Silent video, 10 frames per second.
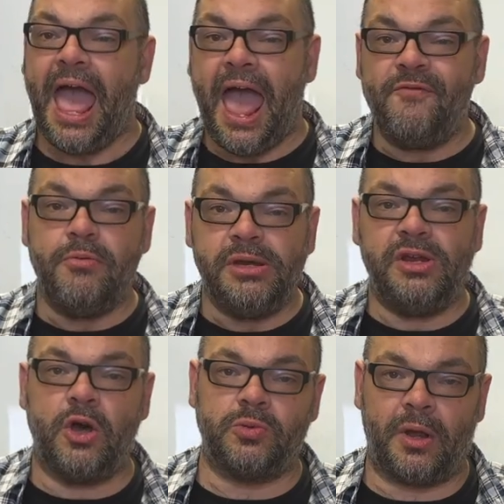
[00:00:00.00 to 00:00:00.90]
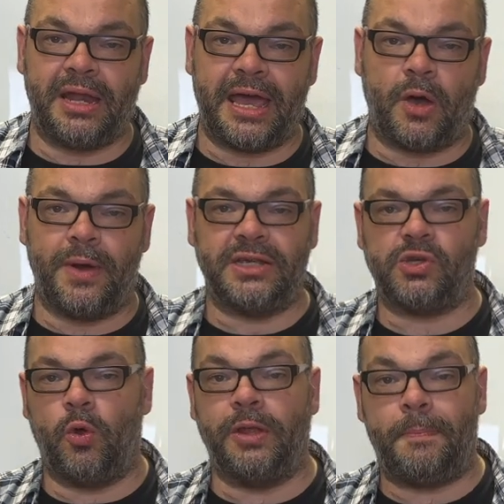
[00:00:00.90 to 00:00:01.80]
Everybody knows what Lego is.
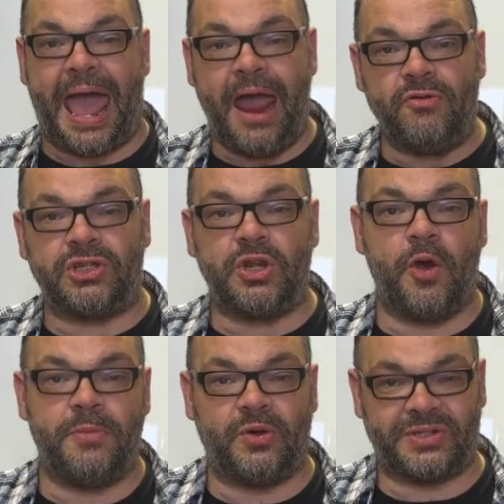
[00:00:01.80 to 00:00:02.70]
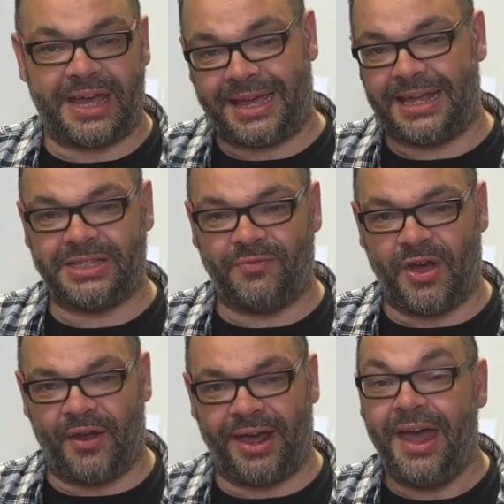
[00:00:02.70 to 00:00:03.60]
All the parents know it because their kids have
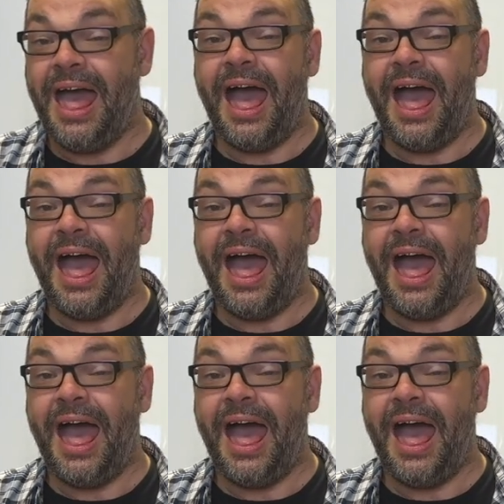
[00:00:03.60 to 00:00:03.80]
got it